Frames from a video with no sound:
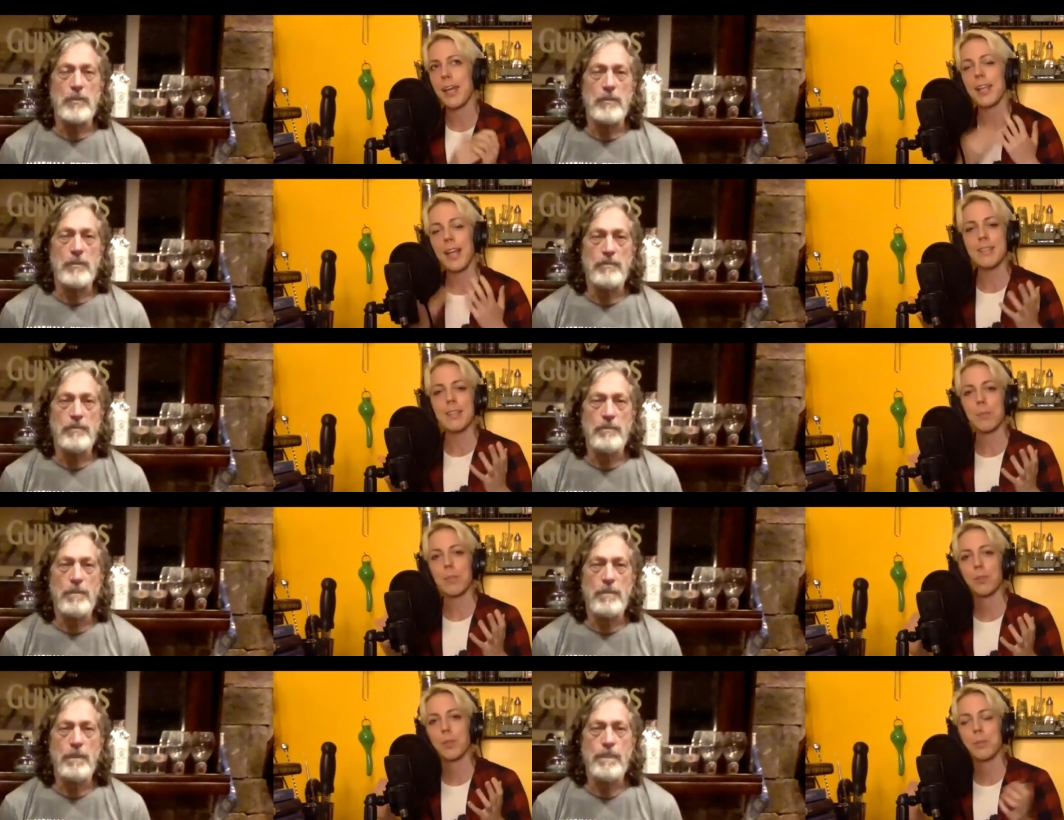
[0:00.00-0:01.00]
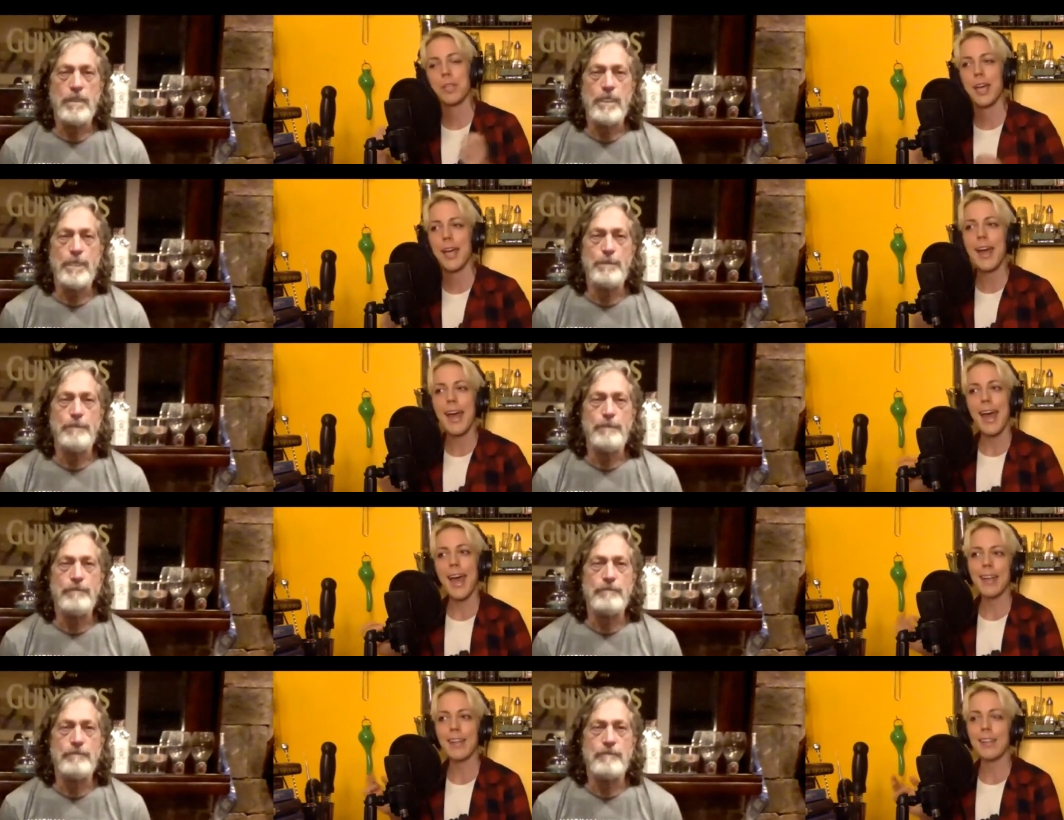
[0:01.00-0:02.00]
Speaker 1: a classic mint julep today
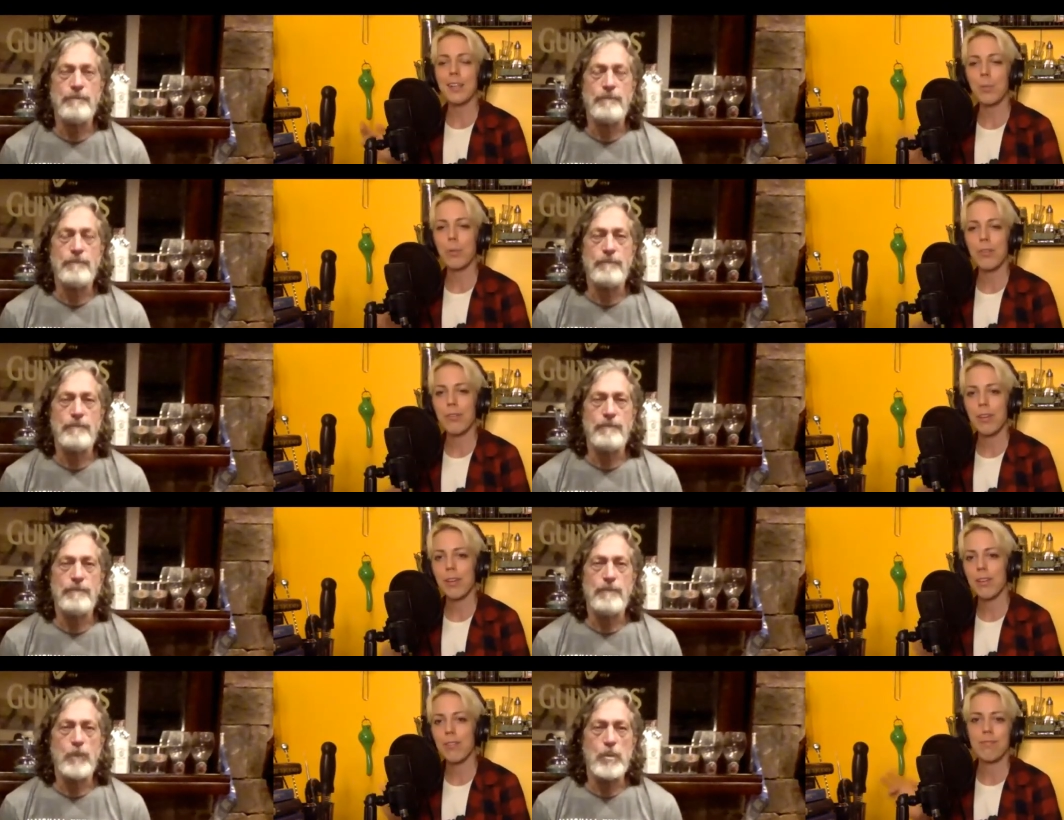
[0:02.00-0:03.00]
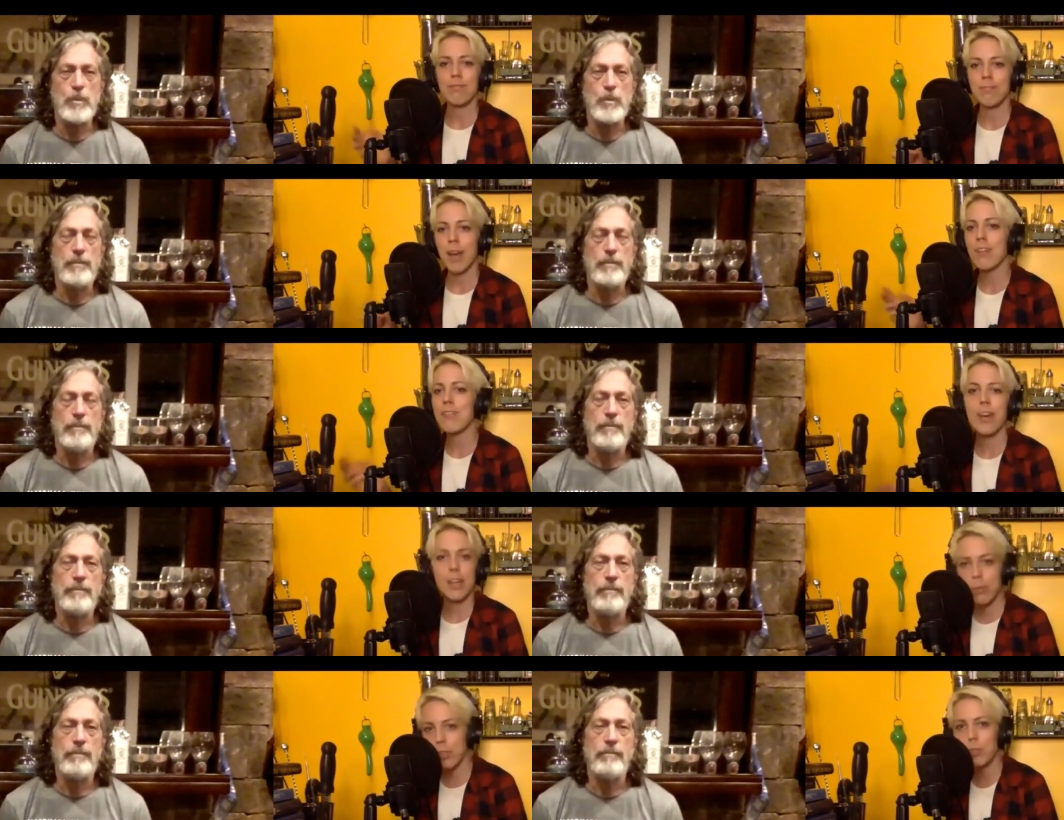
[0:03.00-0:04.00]
and a little bit of a
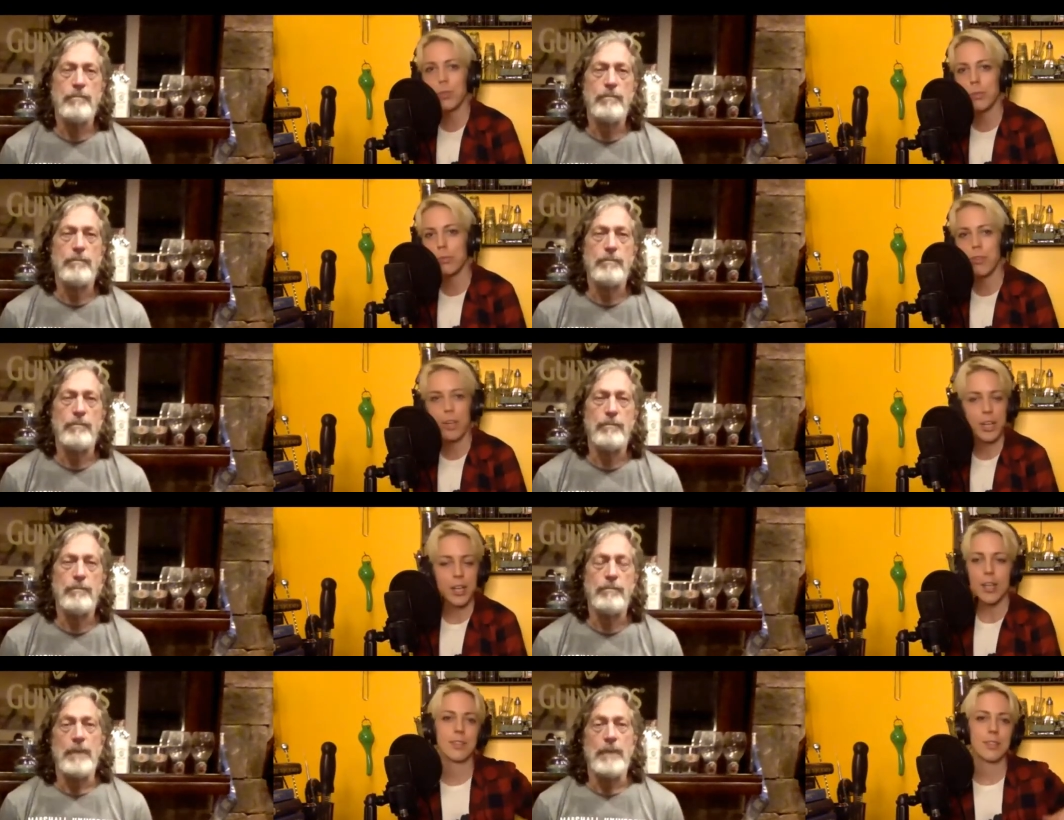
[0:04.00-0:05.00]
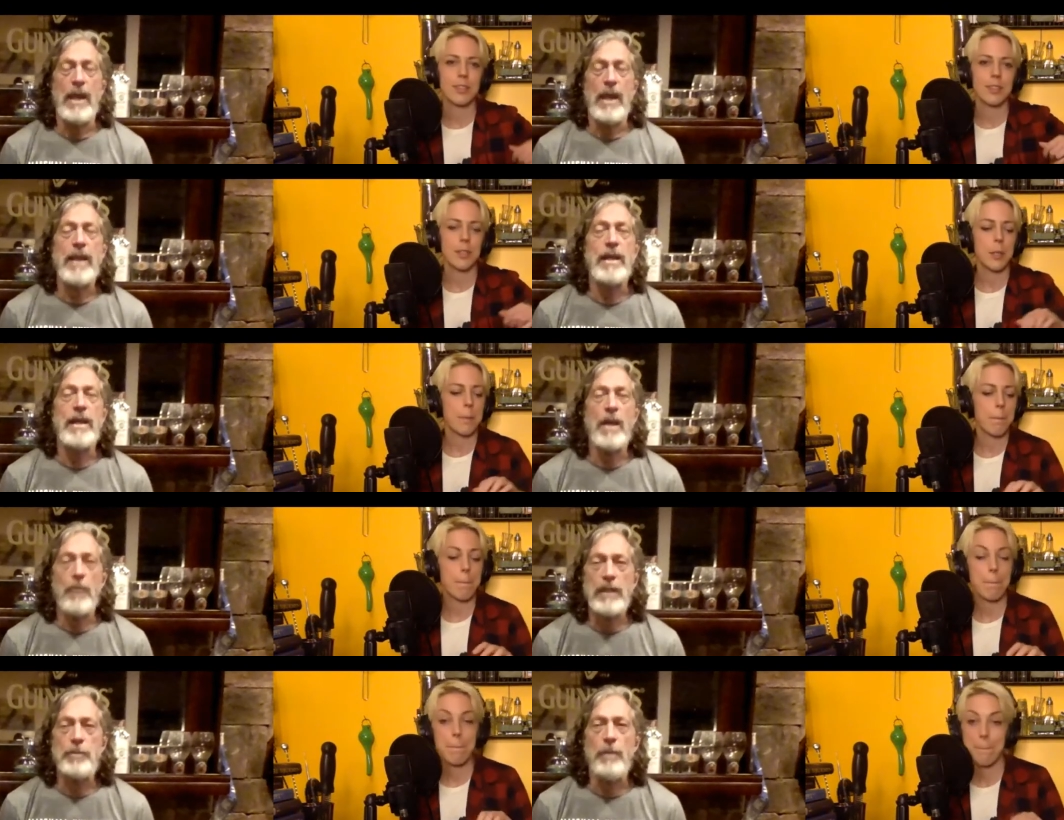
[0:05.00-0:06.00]
modified mint julep for you.
Speaker 2: I cannot wait to
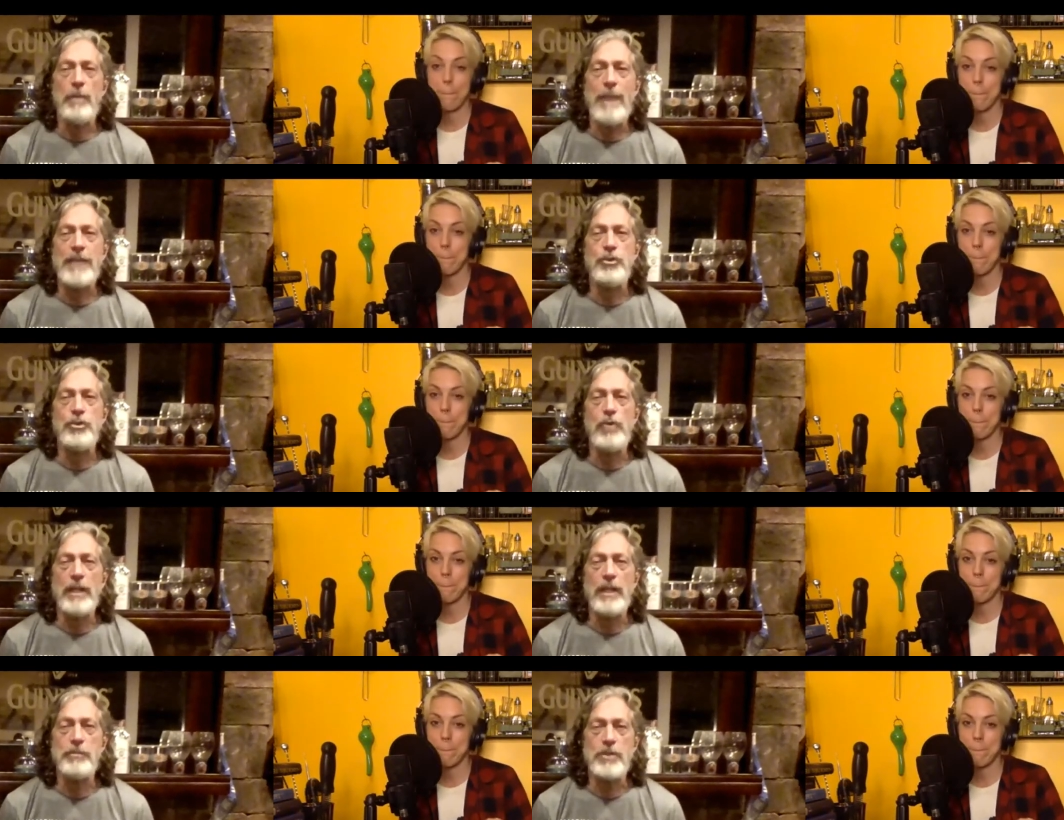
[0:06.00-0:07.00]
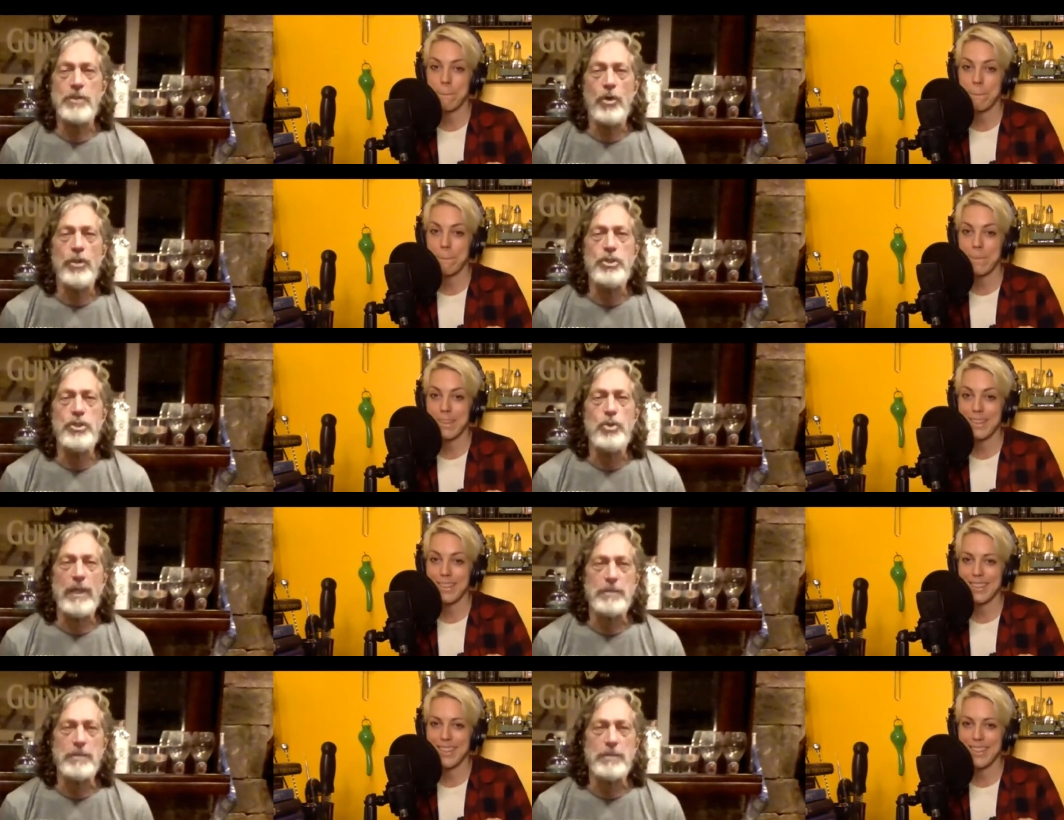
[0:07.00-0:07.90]
put my tulips on the juleps.